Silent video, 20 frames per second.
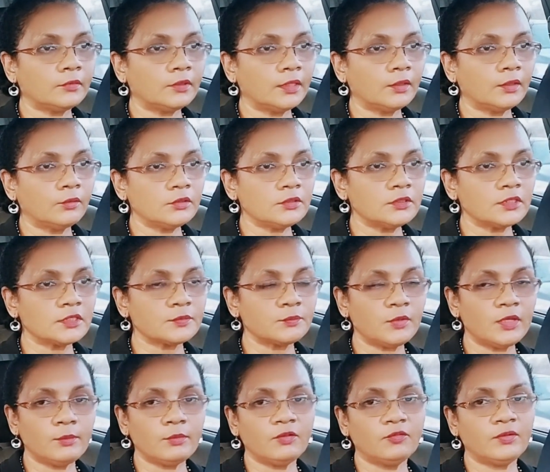they would just
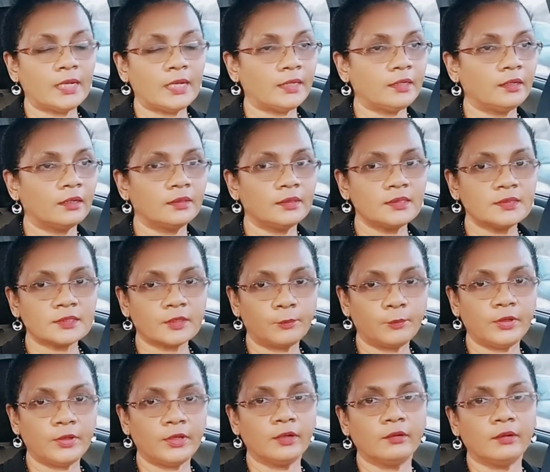maybe feel like they're
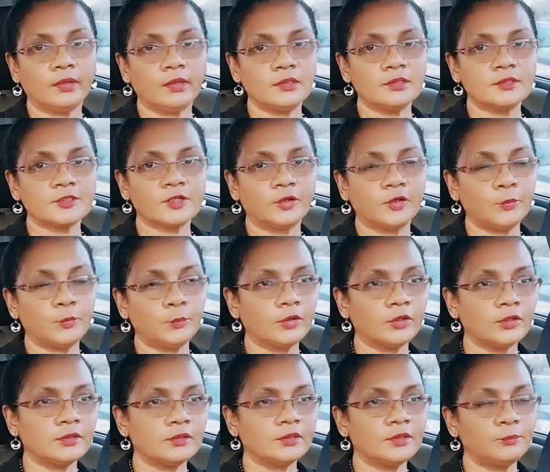disappearing, so the,
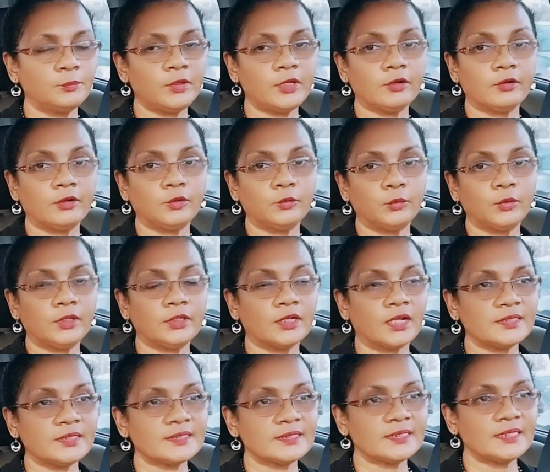per the parent will
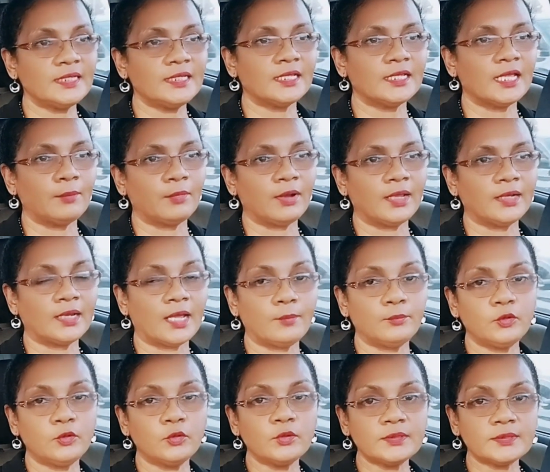not see them and
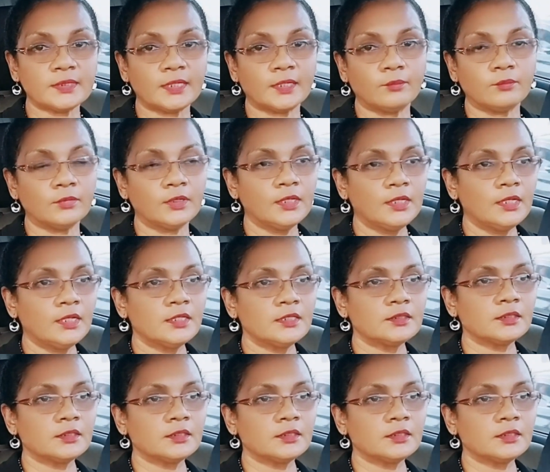abuse them.